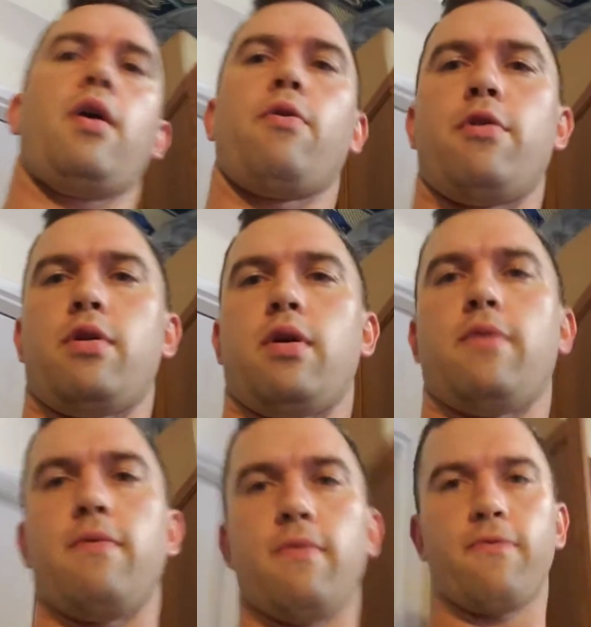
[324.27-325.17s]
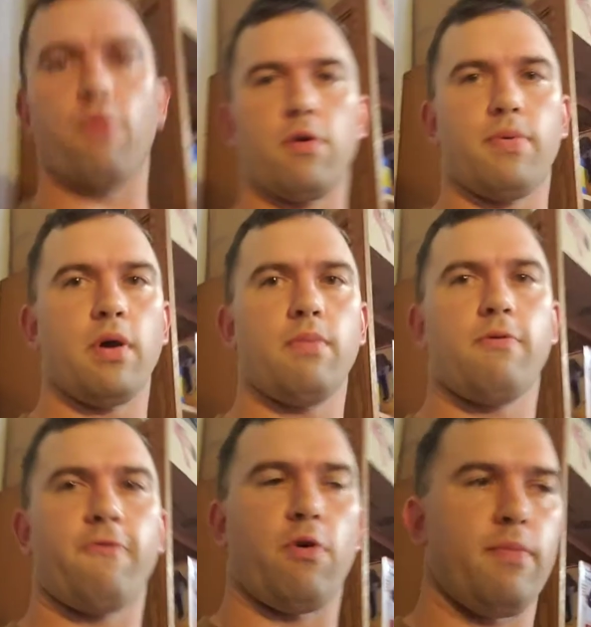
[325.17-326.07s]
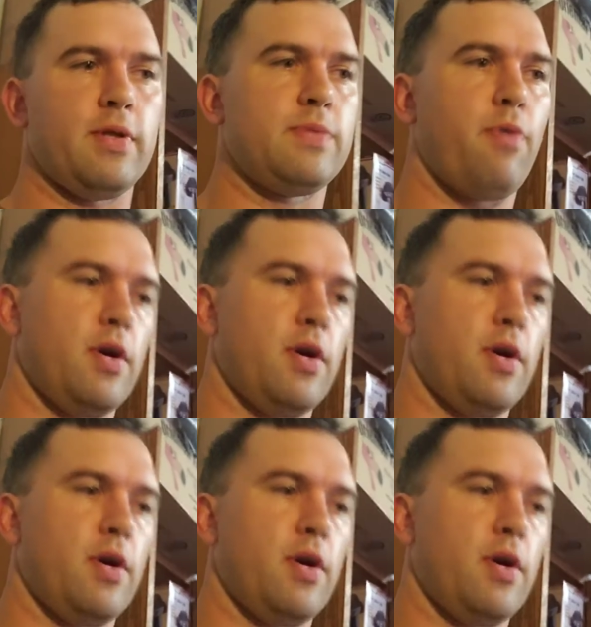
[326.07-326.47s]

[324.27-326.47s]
I ordered a Ford Performance